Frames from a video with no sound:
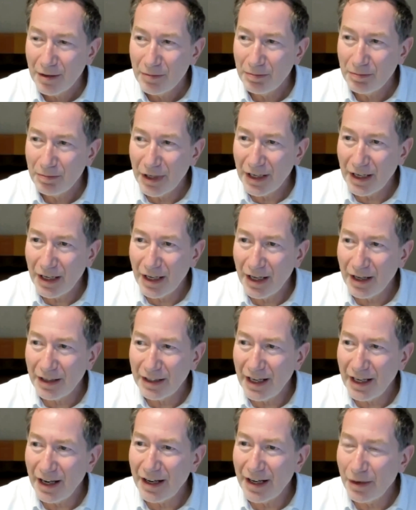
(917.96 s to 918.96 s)

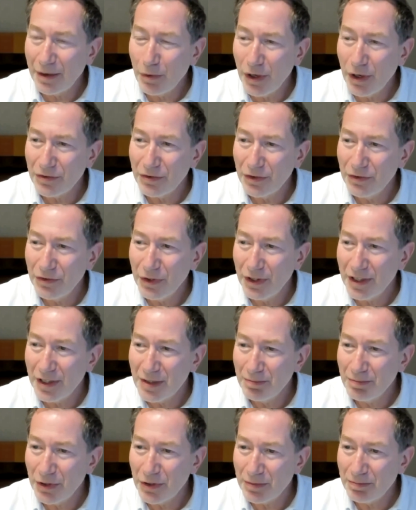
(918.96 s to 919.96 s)
I worked for a few years
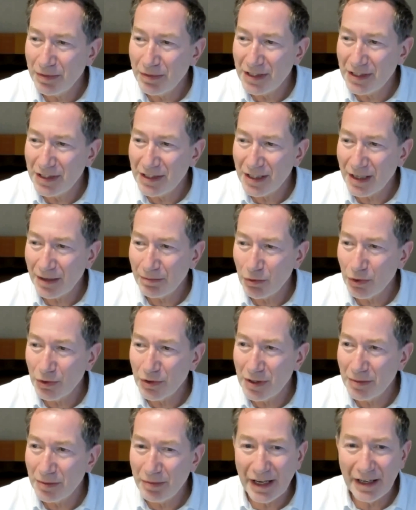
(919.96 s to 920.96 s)
and built a business up called
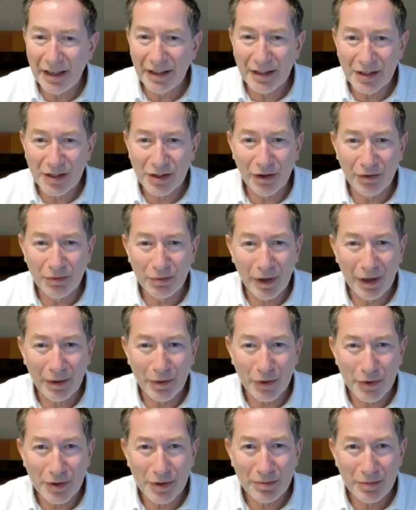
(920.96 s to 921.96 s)
Sibelius Software,
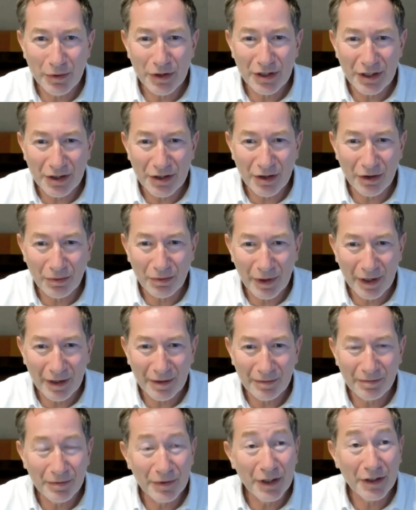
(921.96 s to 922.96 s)
which was a music software
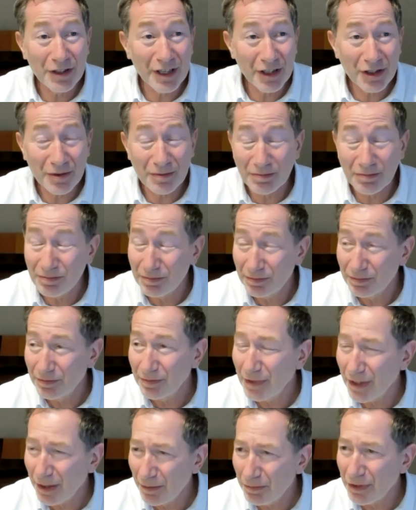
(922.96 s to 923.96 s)
notation
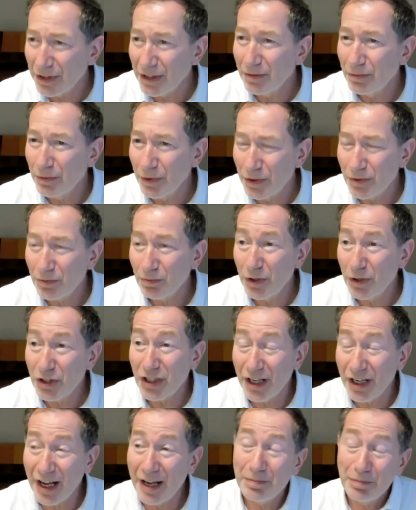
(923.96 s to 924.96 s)
company,
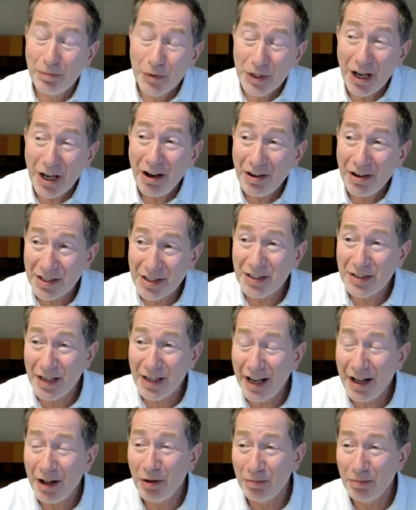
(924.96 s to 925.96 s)
and I was asked to
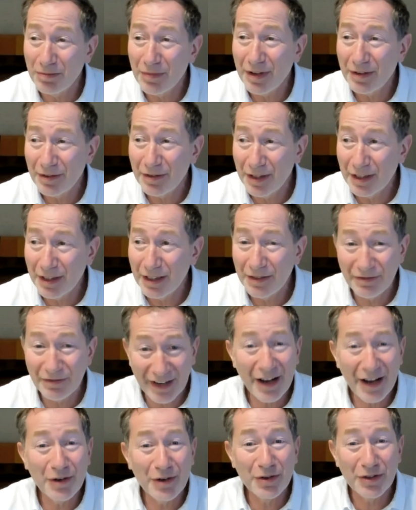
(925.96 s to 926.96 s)
help the
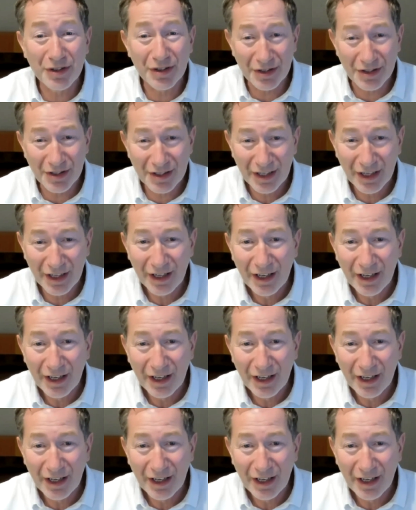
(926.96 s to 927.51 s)
founders